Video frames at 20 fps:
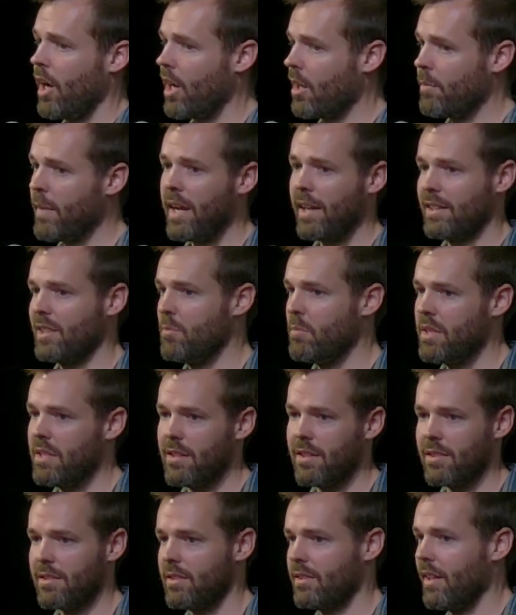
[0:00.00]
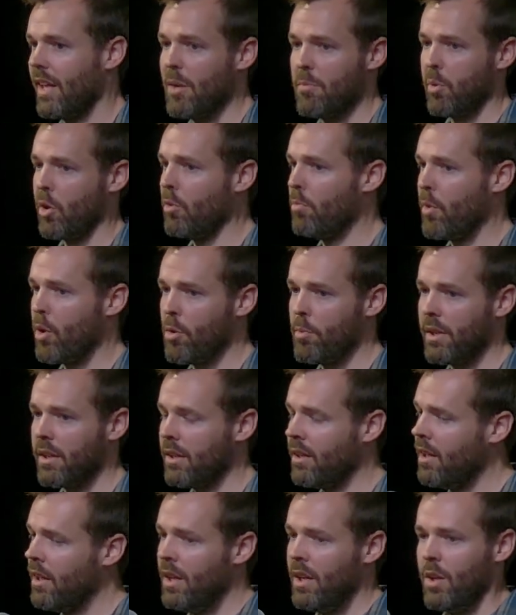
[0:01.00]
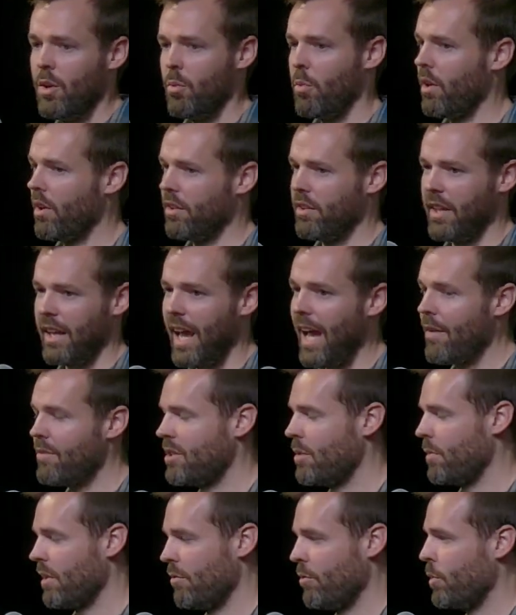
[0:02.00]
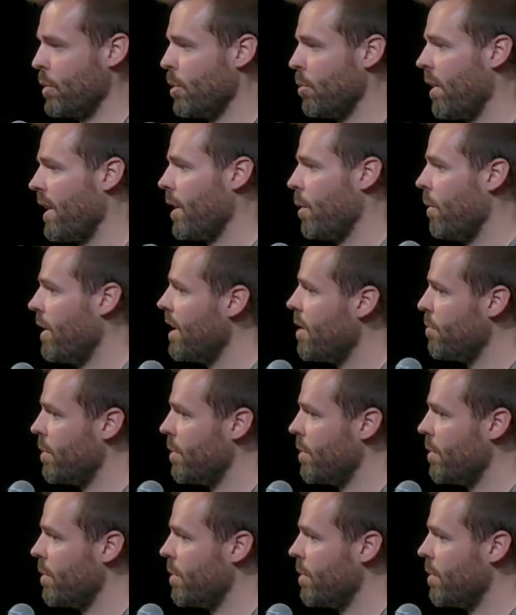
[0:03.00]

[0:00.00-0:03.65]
automatically be this light bulb moment where they have something for you right away.